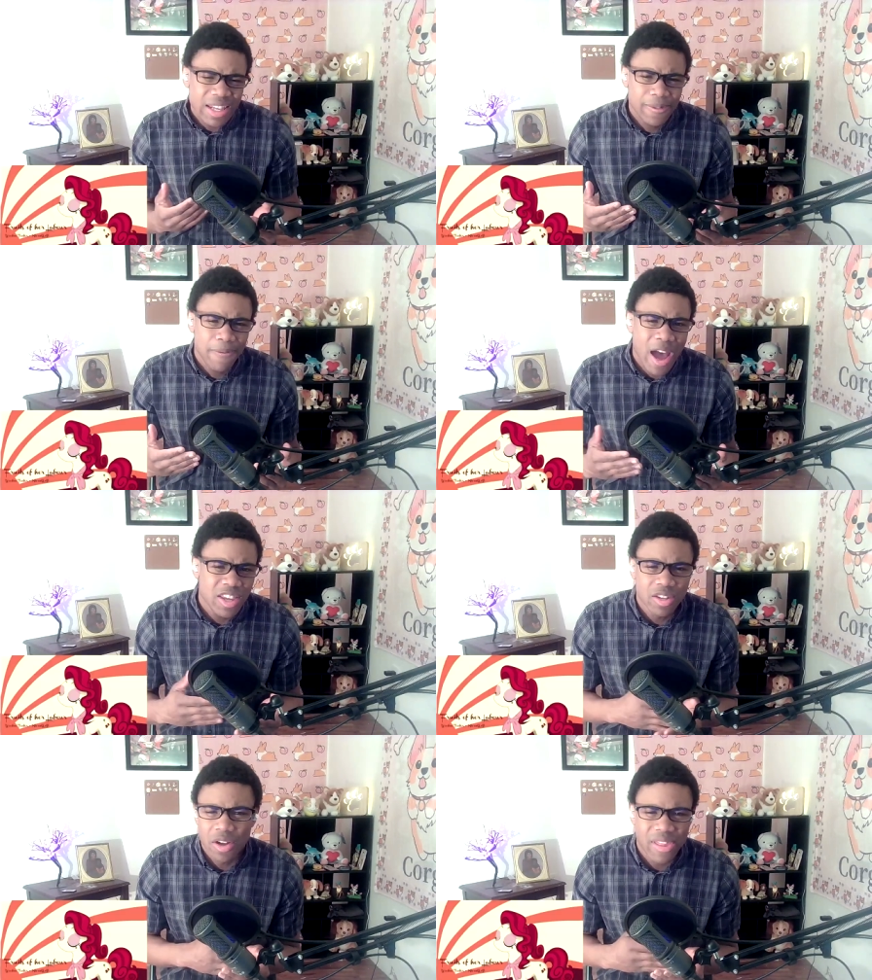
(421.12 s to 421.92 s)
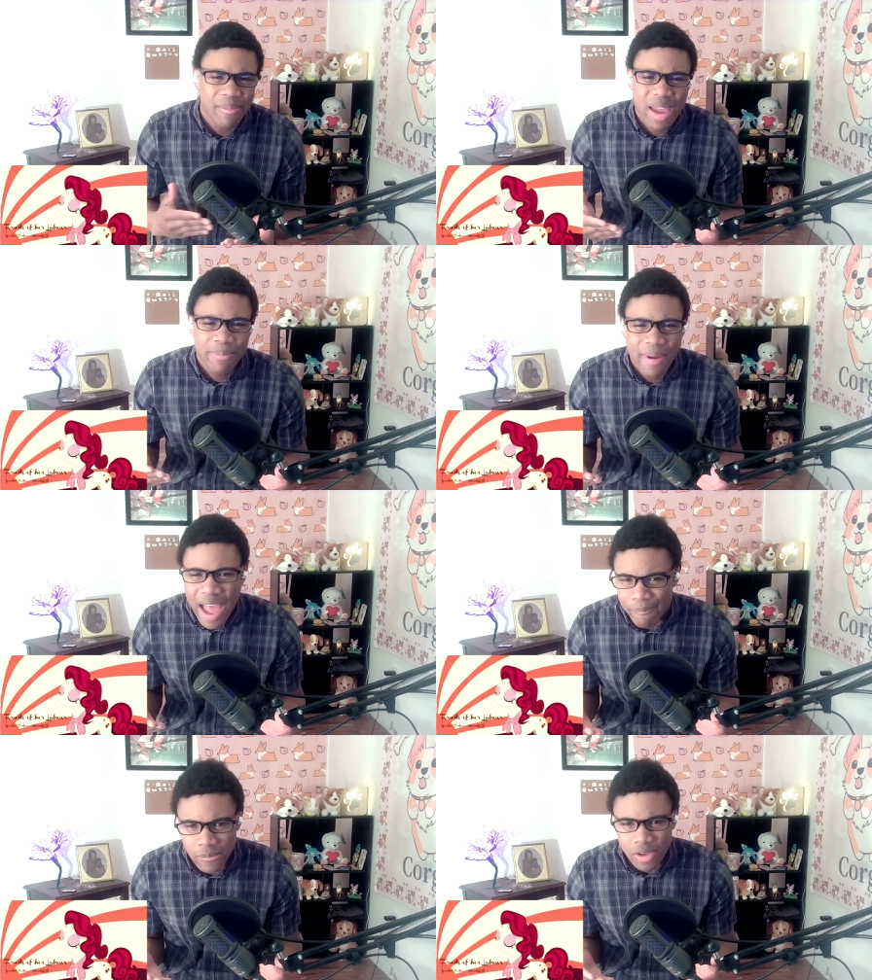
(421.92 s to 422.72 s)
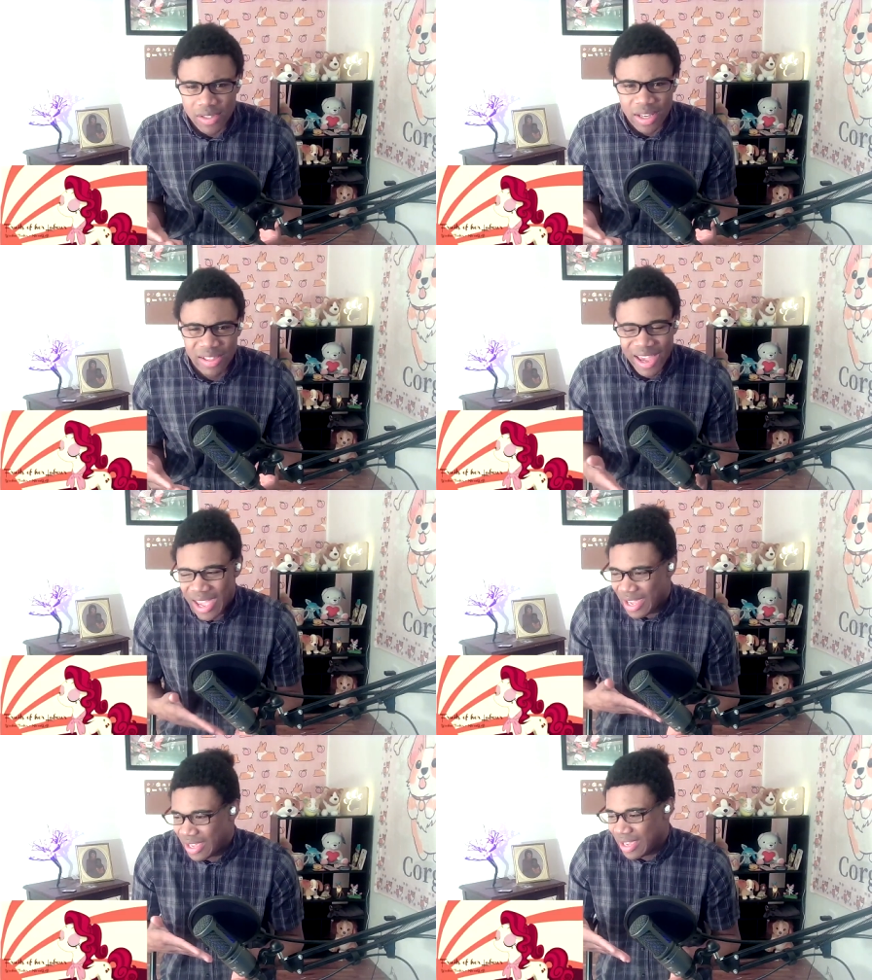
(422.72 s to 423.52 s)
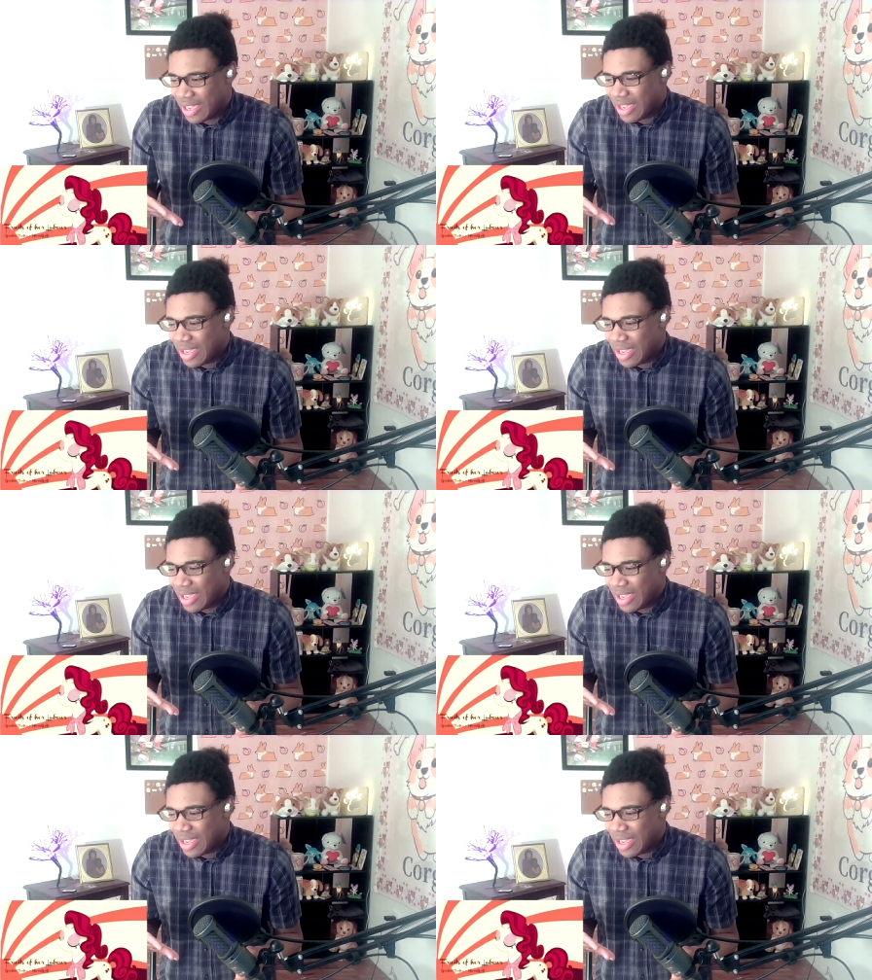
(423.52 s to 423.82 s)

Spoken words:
it's fine, you know, they made bad music. Like,